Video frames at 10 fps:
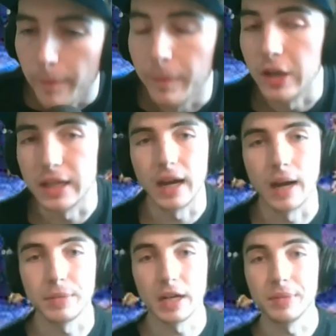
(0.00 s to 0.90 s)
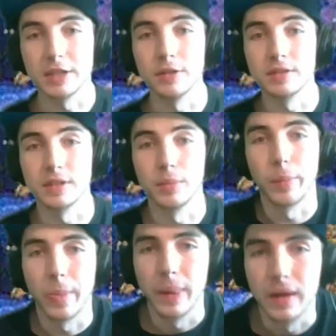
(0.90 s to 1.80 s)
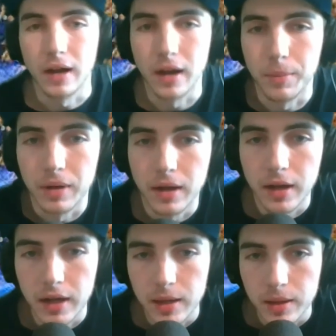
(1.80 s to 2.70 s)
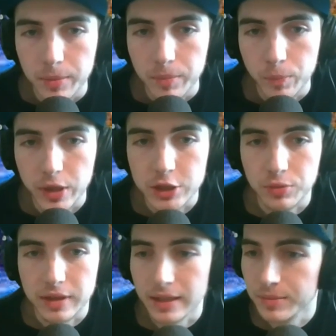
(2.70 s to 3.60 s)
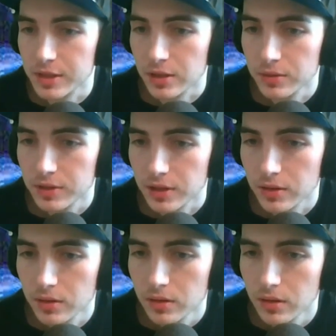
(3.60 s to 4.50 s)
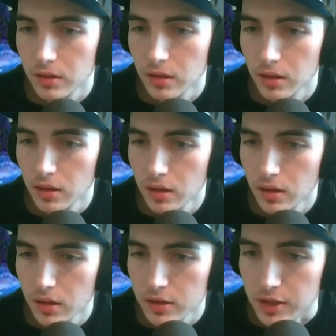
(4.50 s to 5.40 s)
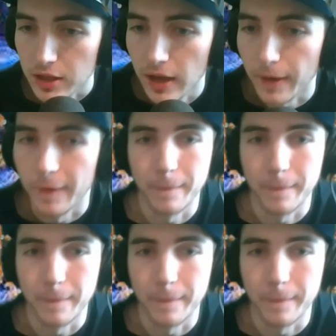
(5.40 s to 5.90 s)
but yeah, I'm gonna be doing some preaching with him soon too. So yeah,